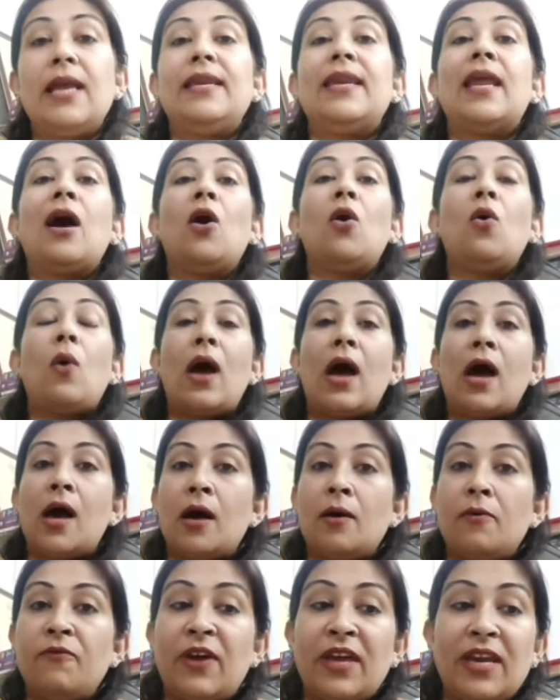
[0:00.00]
Now,
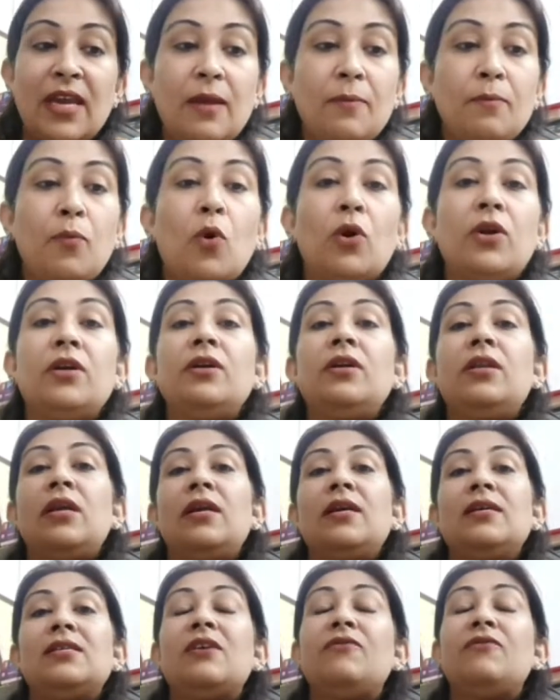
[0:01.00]
a very important
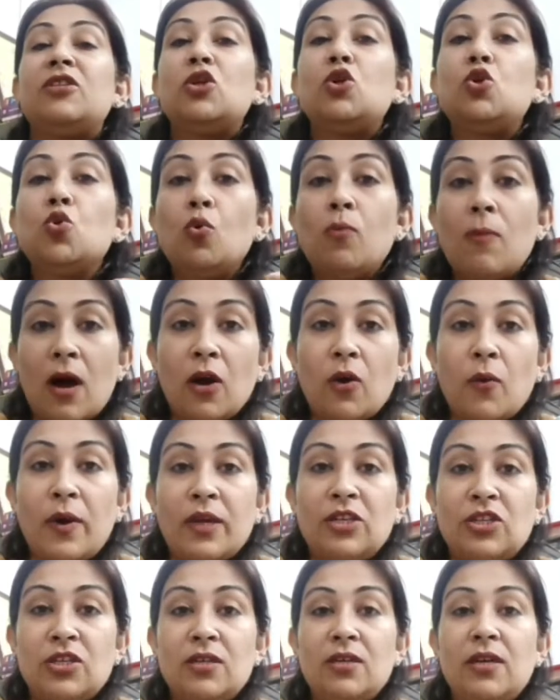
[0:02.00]
thing is if it's a 2 mark
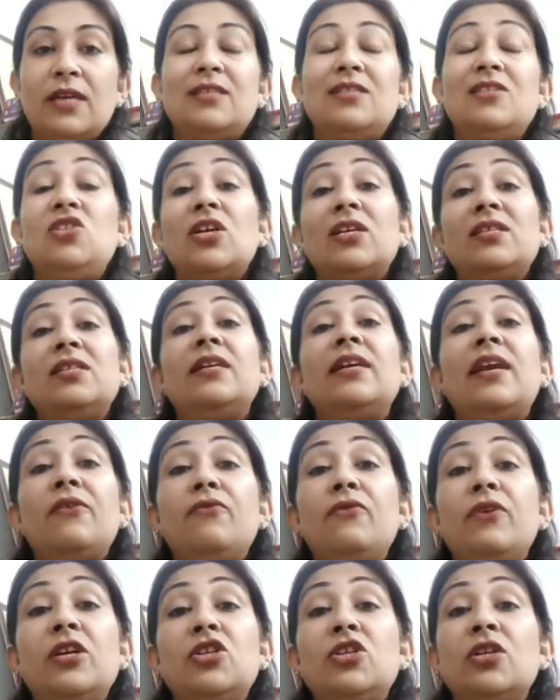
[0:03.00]
question, it's just a
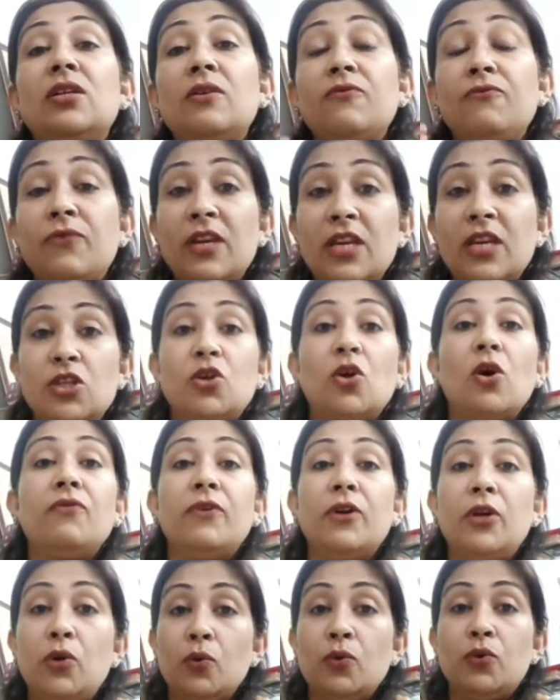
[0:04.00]
definition, finish it off
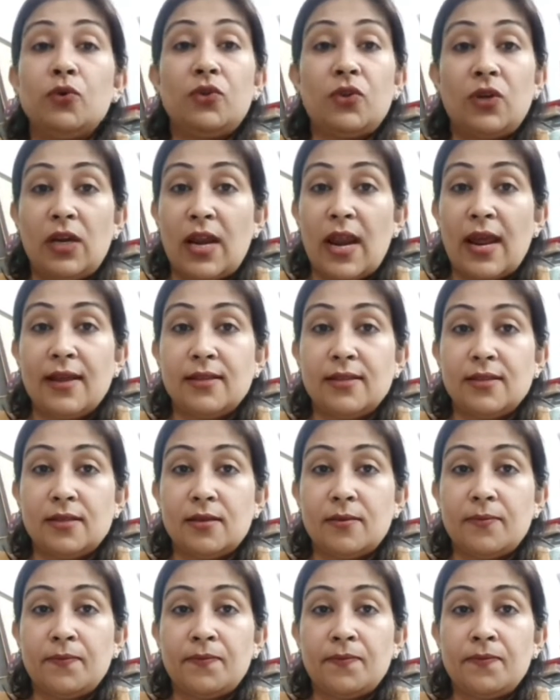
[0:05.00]
in 2 to 3 lines.